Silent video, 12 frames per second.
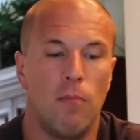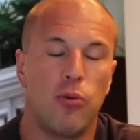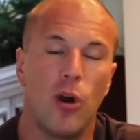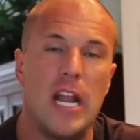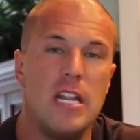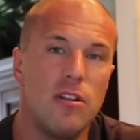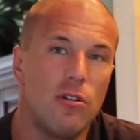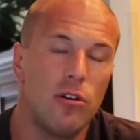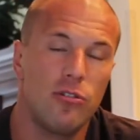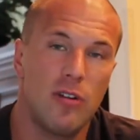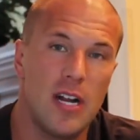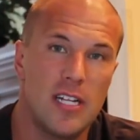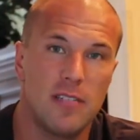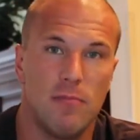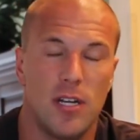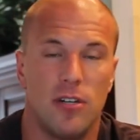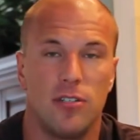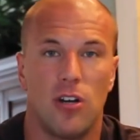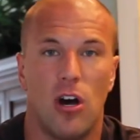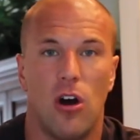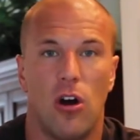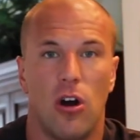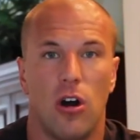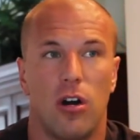Brain neurotransmitters
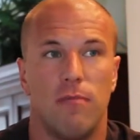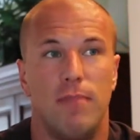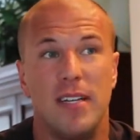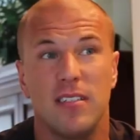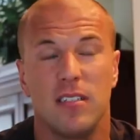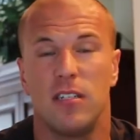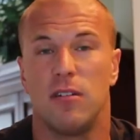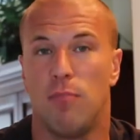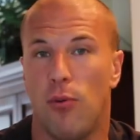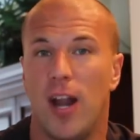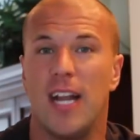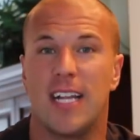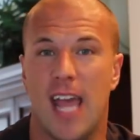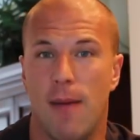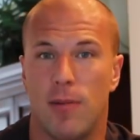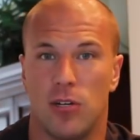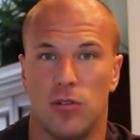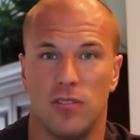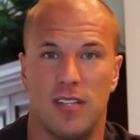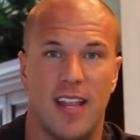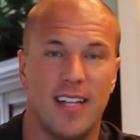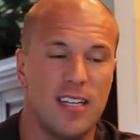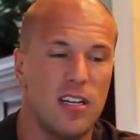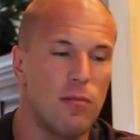are basically your brain chemicals, and
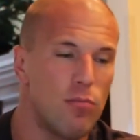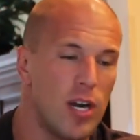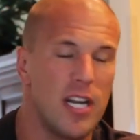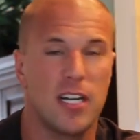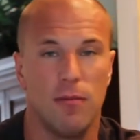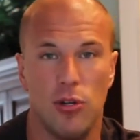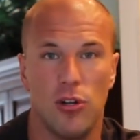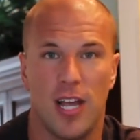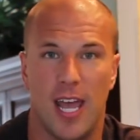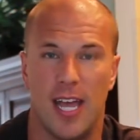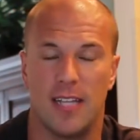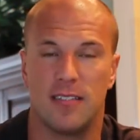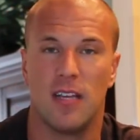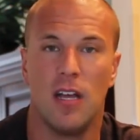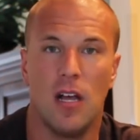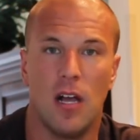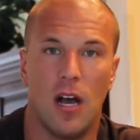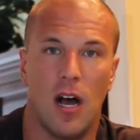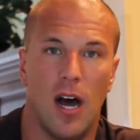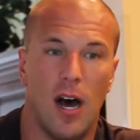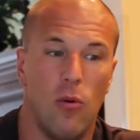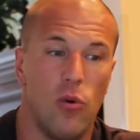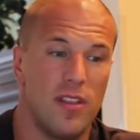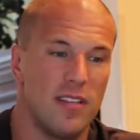that's how your brain communicates
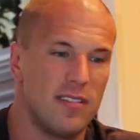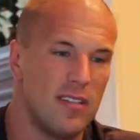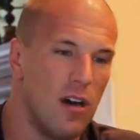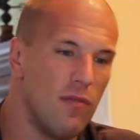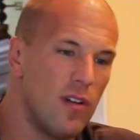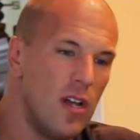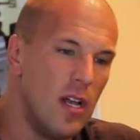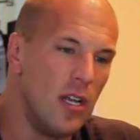uh, with itself.